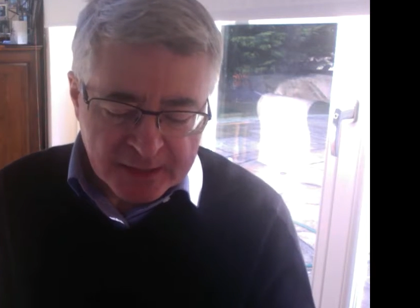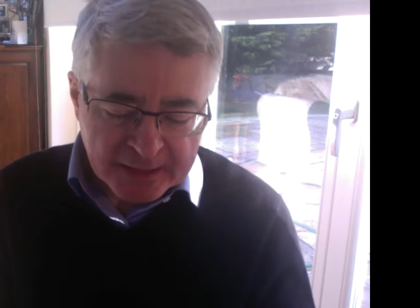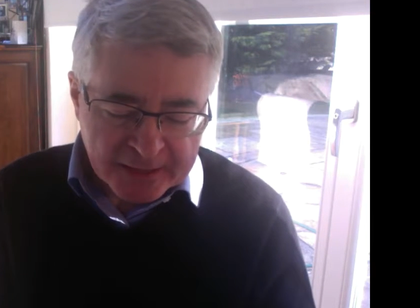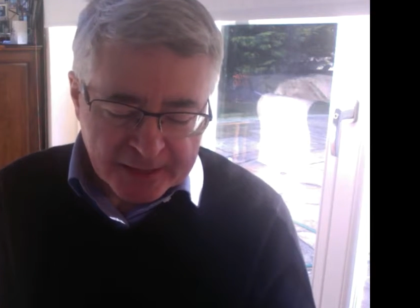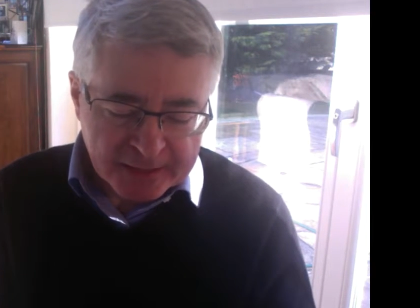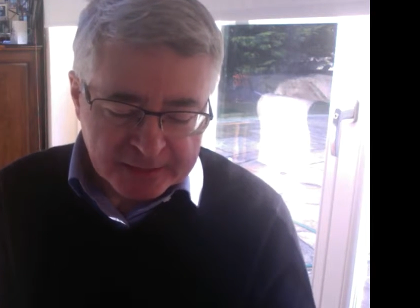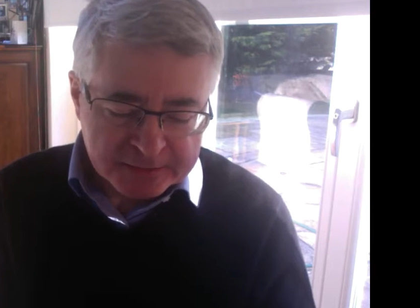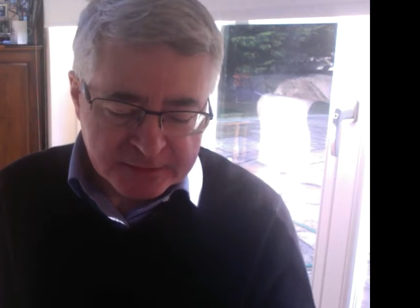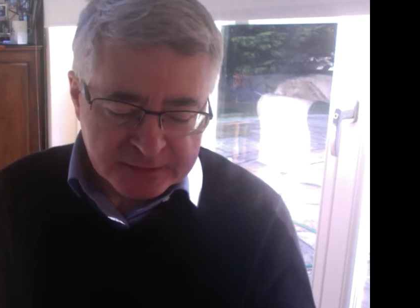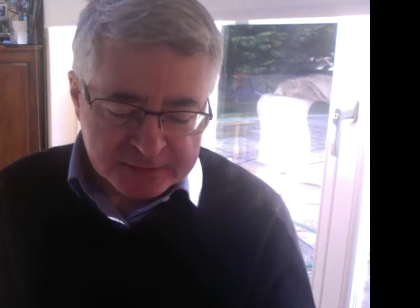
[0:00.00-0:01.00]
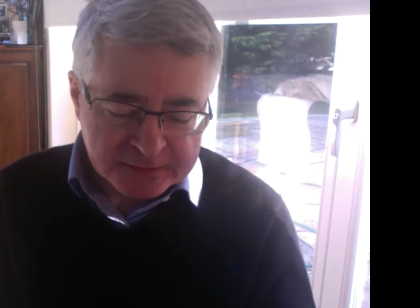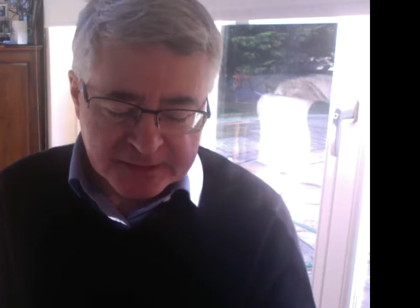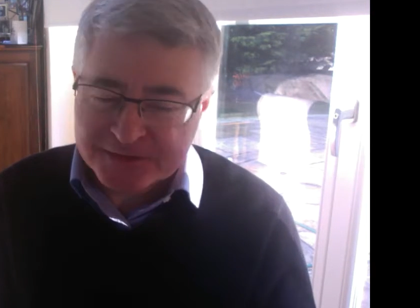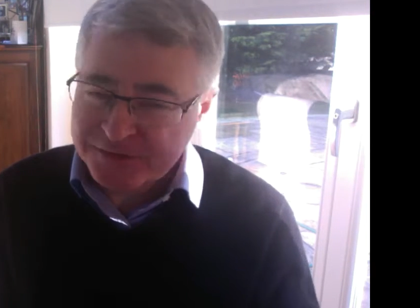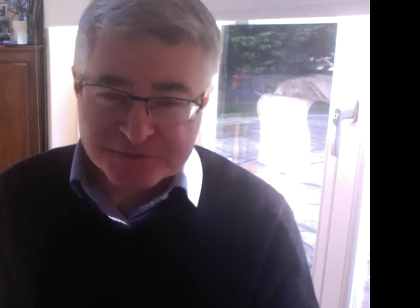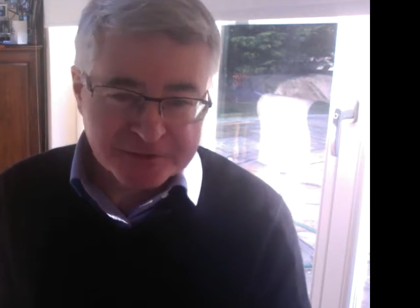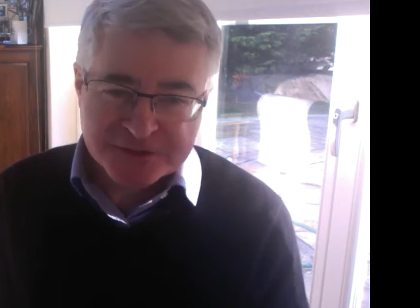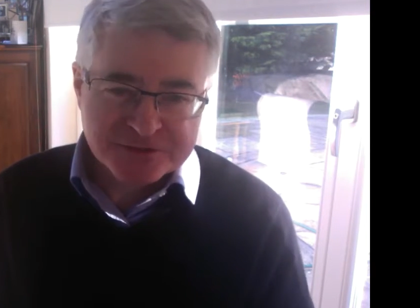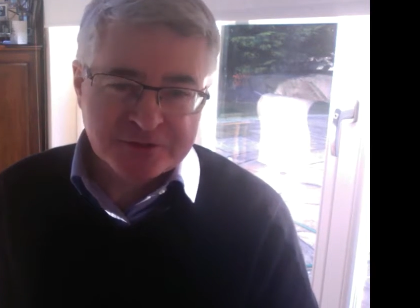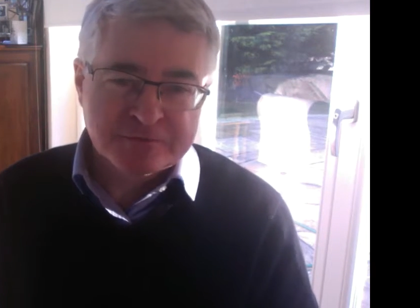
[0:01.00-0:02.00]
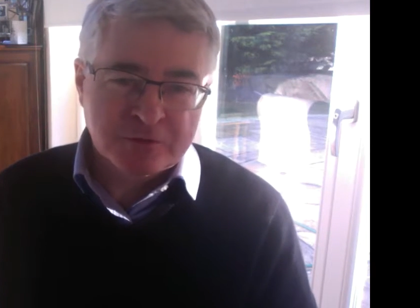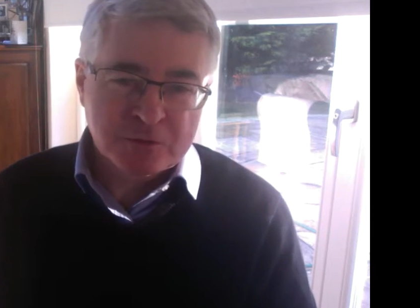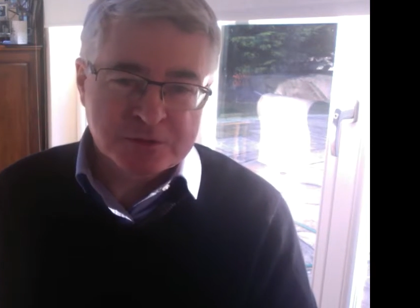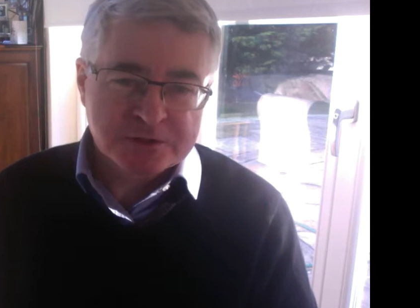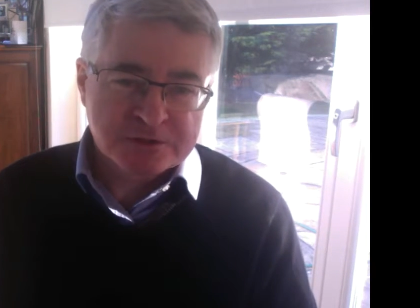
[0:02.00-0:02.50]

and the answer is very straightforward.